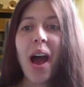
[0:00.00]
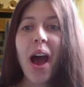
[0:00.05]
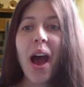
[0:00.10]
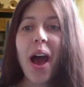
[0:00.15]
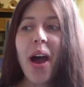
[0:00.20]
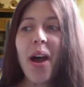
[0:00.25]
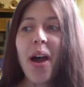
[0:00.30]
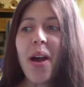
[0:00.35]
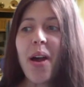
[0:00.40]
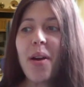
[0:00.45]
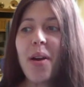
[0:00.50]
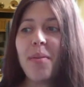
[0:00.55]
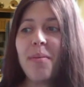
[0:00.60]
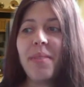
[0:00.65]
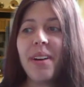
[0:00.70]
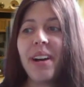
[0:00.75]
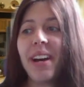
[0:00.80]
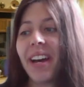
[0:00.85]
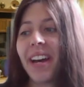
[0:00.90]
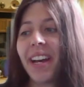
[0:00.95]

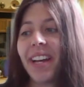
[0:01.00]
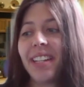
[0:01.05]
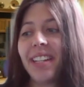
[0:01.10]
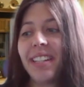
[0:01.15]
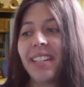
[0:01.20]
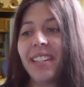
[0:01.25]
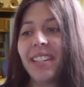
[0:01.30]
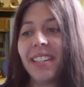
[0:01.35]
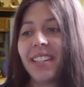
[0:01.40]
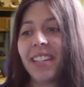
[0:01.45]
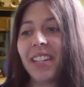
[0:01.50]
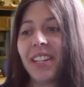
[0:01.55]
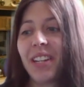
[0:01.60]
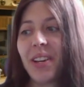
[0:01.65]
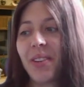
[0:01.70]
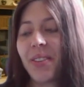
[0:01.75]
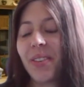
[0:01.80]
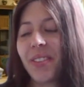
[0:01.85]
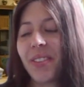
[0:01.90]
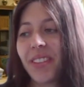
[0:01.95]
Um, and, you
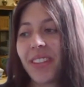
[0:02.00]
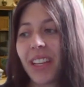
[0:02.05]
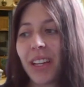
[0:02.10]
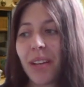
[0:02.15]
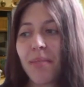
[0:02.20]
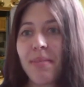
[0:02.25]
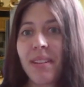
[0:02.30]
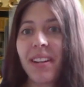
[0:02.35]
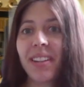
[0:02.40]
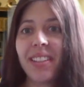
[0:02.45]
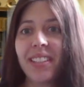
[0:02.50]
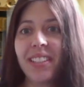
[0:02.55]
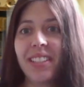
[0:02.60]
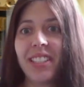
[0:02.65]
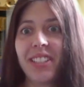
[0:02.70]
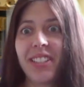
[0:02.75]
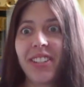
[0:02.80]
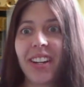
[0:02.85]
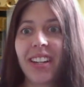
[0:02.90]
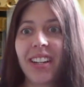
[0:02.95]
know, there could be other
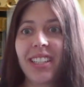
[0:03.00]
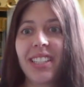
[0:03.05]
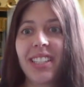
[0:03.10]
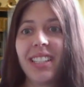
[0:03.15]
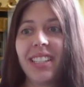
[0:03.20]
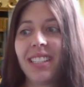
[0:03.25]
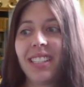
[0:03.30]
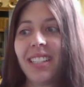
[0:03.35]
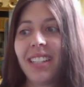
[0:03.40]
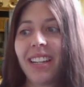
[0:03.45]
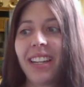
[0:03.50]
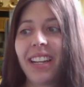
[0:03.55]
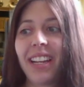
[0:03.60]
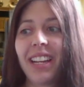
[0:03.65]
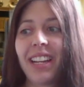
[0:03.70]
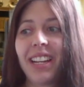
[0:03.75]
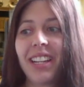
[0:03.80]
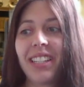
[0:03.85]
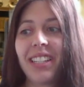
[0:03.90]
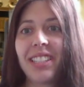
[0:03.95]
distractions like
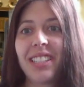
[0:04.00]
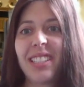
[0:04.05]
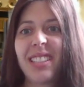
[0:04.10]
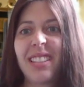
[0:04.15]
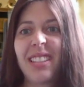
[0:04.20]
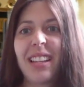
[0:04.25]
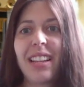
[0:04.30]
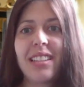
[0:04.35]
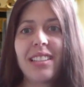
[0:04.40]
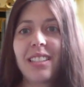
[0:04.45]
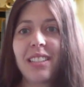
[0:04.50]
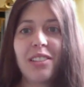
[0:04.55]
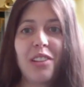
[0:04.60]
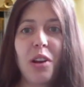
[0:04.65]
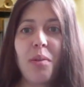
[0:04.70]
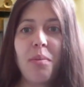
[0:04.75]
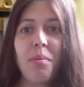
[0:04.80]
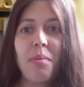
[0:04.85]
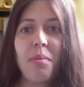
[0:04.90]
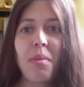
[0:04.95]
just things that
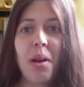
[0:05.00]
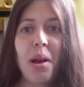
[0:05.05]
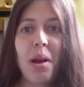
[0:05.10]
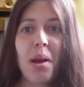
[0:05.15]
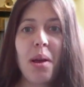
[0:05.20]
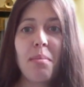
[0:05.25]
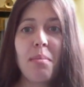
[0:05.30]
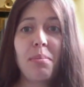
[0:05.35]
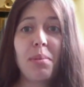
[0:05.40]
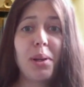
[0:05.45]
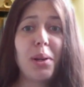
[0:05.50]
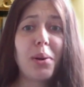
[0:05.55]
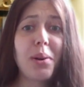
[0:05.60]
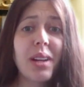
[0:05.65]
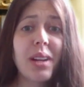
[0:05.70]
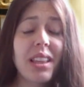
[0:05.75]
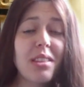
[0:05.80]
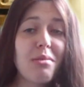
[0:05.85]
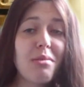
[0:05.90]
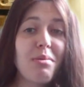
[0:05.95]
don't belong
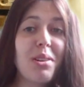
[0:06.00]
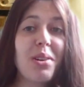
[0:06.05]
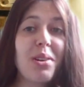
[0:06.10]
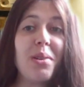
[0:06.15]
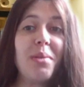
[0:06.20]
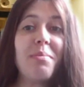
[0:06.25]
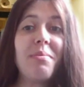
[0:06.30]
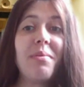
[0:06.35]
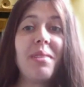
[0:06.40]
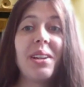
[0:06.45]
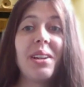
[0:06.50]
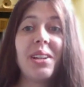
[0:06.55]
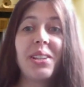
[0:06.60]
in the room.